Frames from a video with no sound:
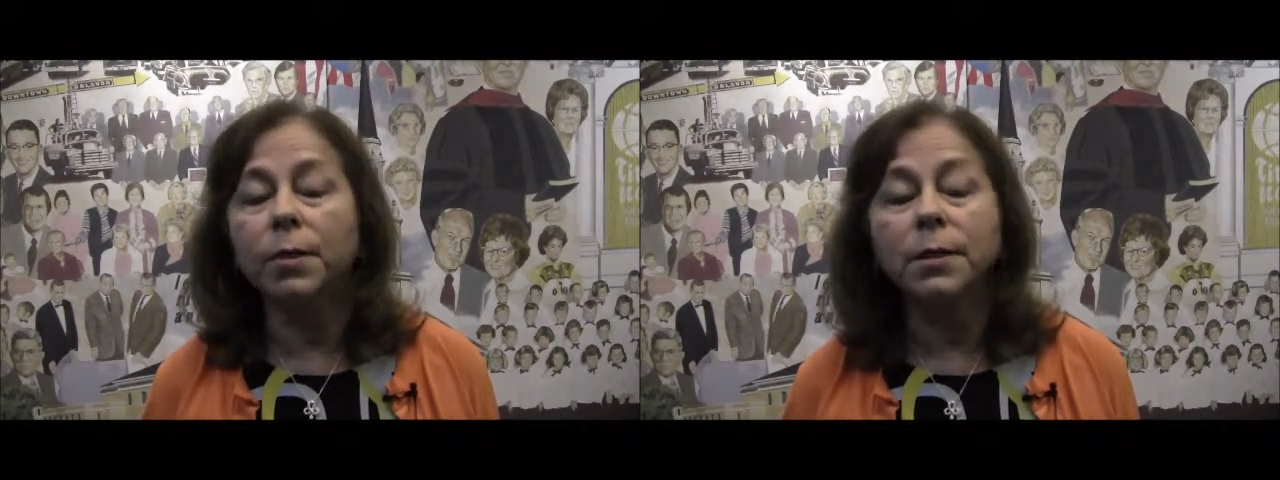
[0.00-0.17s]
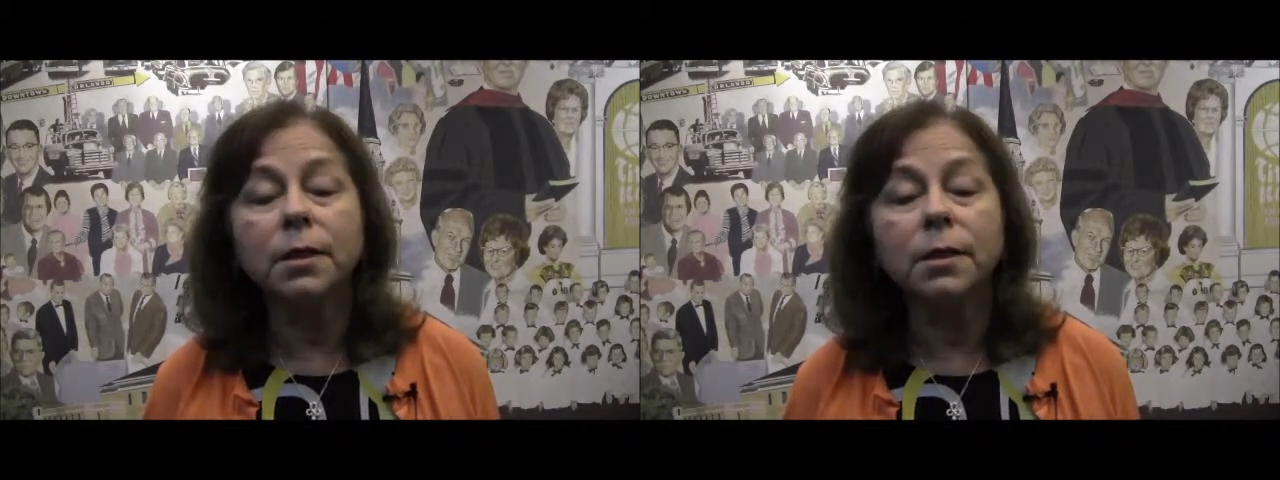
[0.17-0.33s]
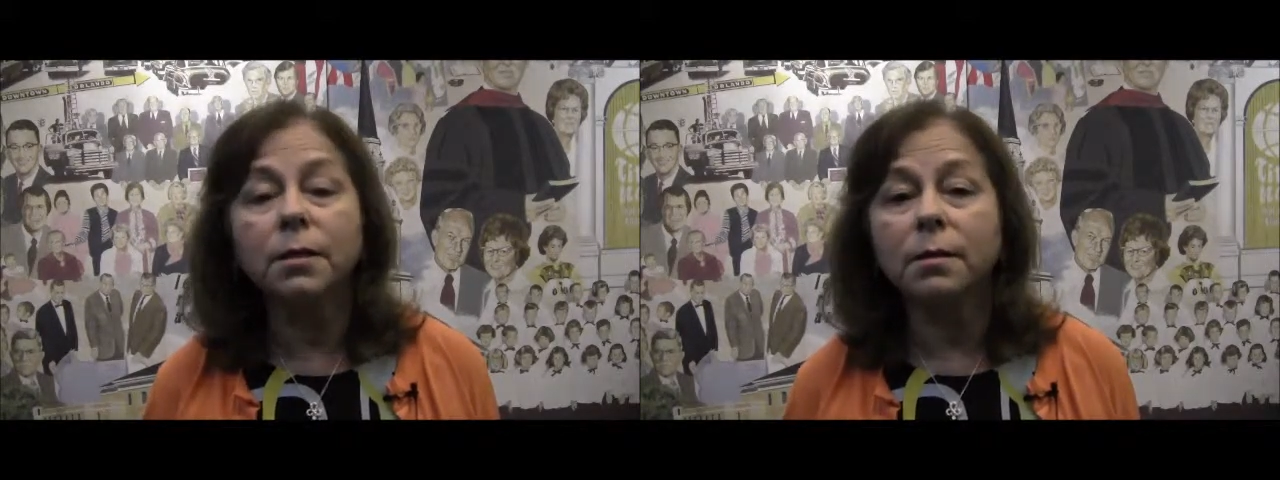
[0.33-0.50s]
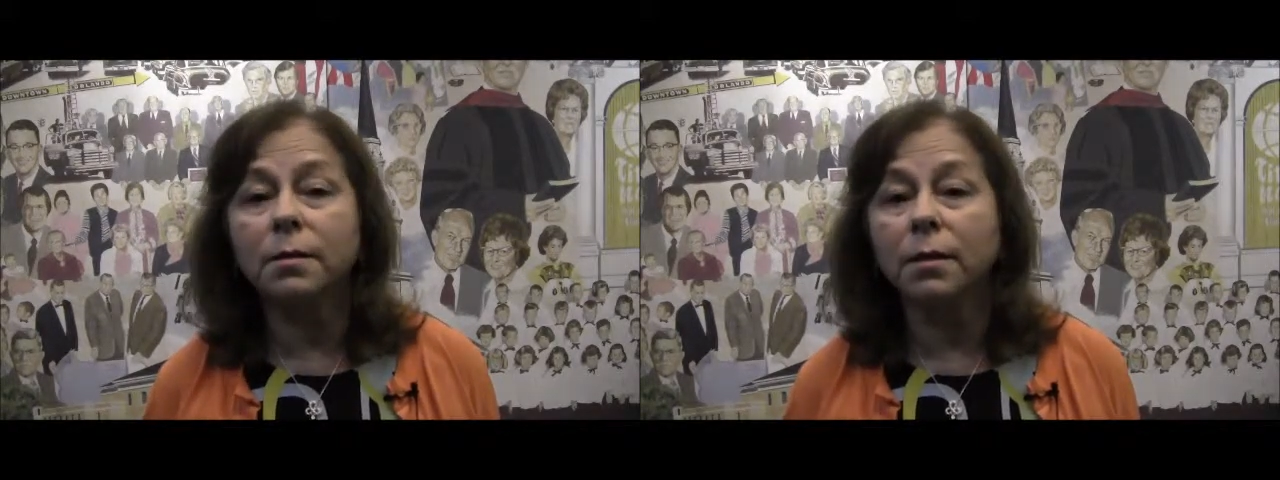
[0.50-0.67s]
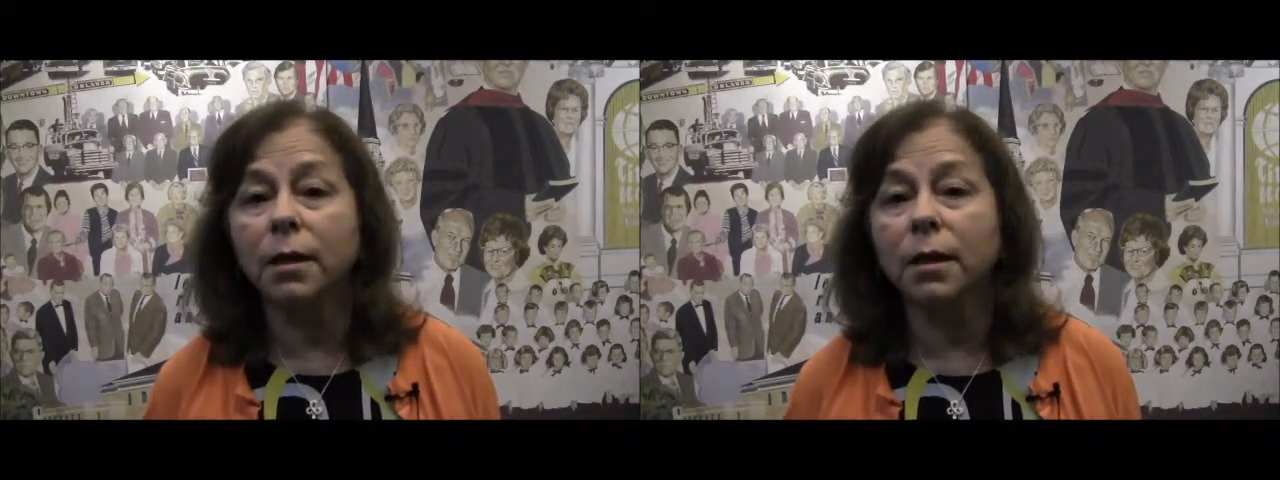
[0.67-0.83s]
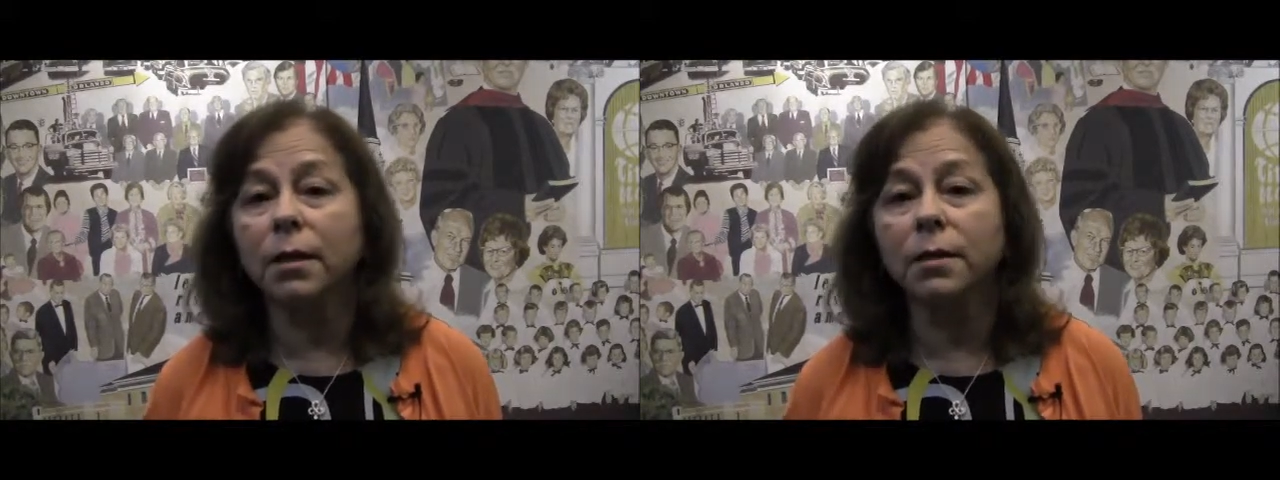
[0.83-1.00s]
business
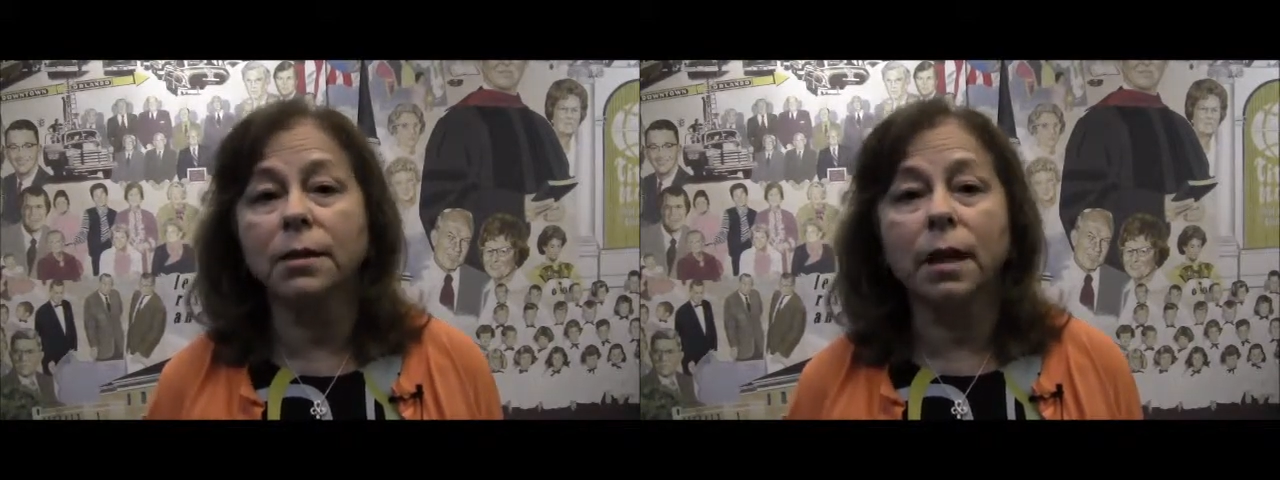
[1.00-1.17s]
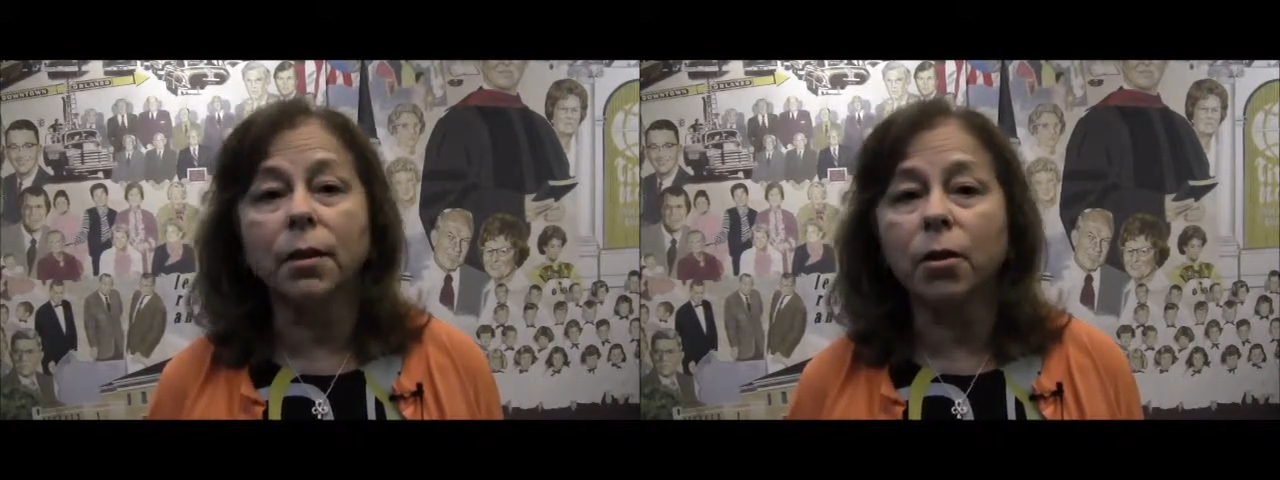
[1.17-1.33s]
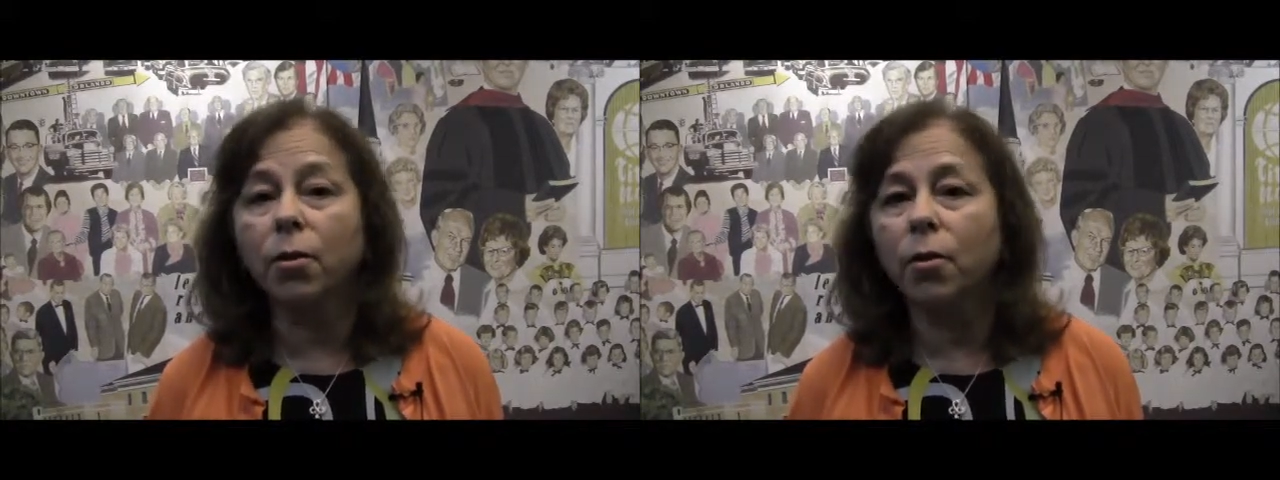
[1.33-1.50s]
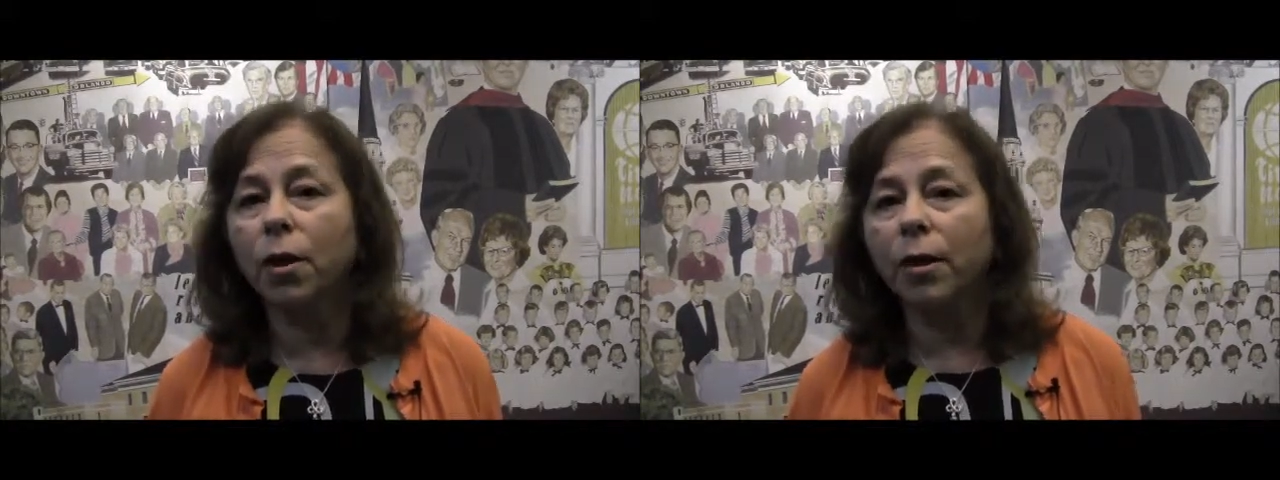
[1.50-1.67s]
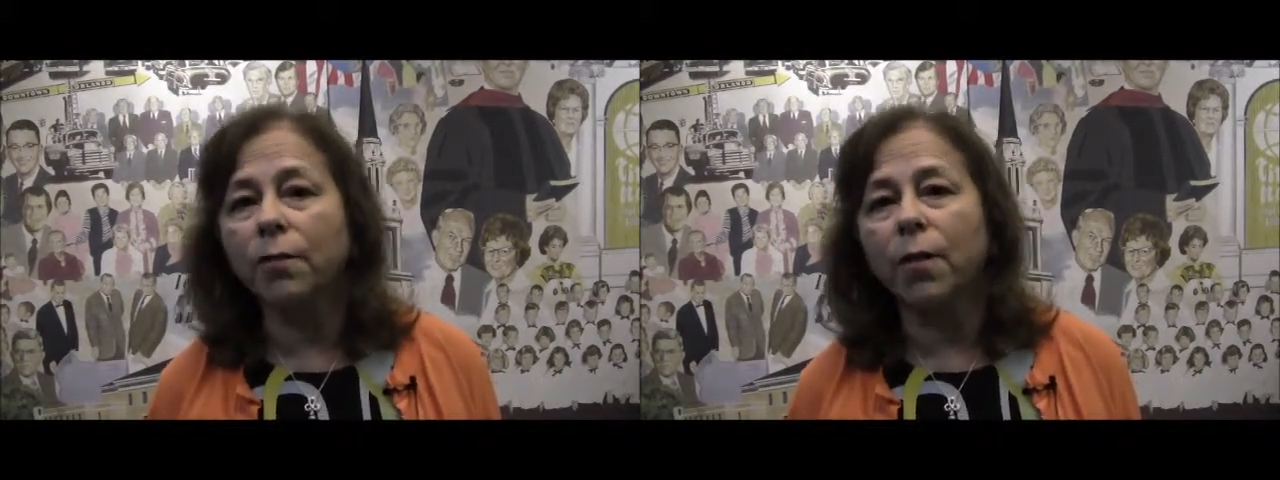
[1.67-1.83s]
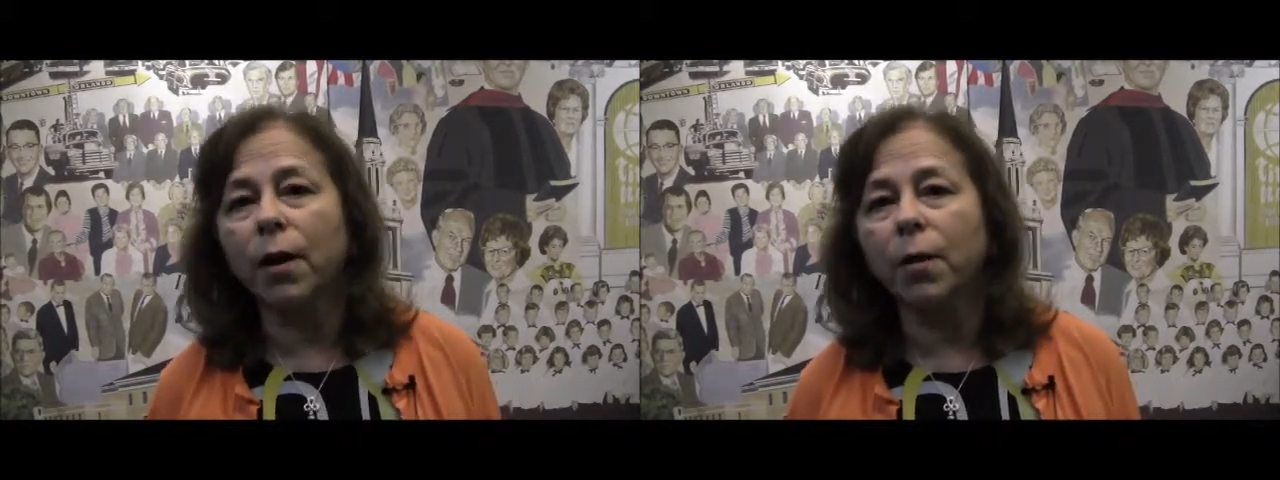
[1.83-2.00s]
in a secular
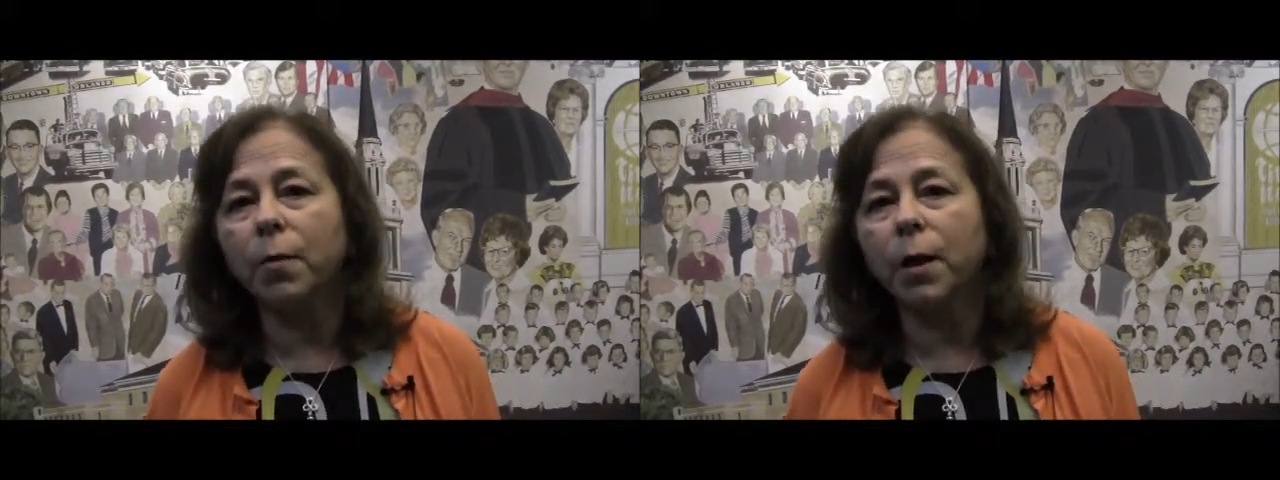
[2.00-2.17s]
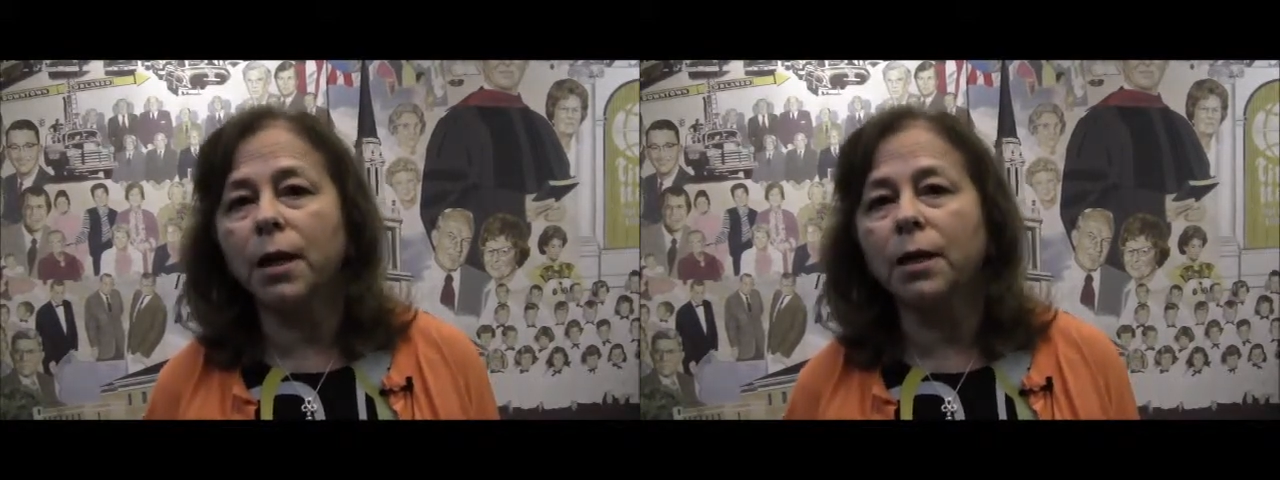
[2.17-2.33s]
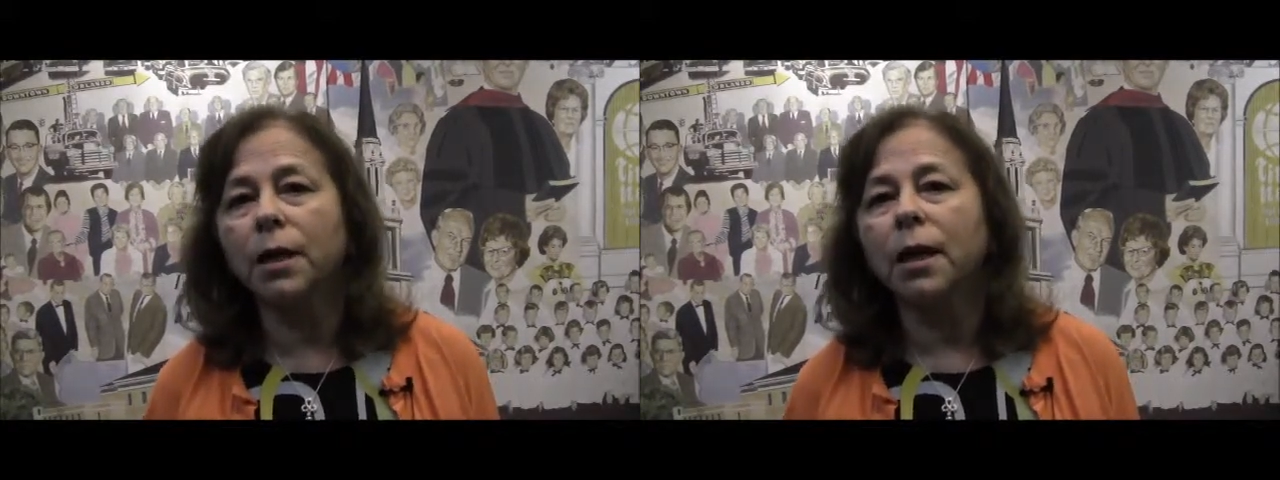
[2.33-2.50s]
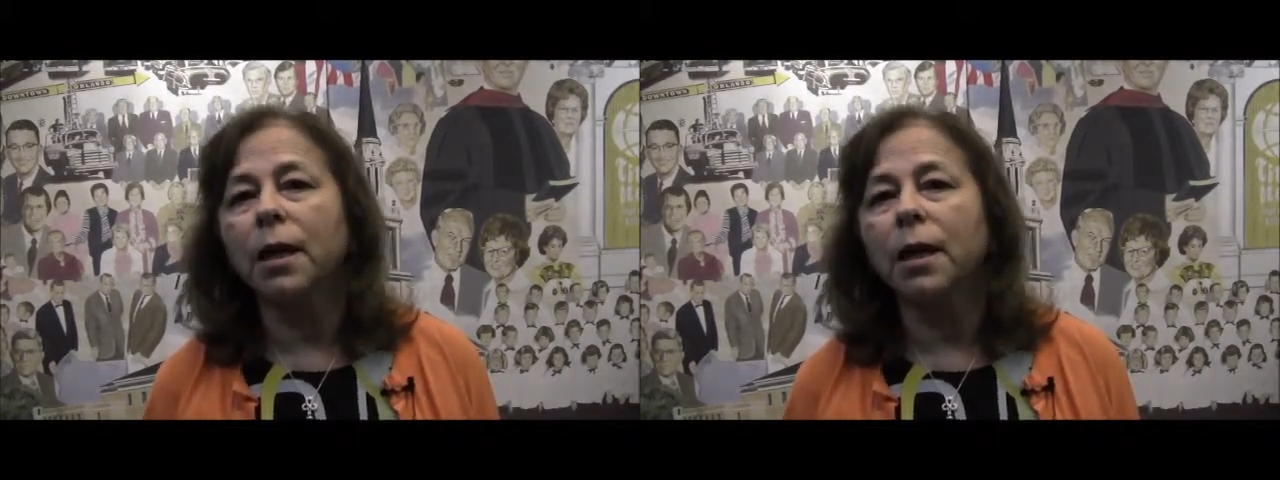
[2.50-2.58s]
environment,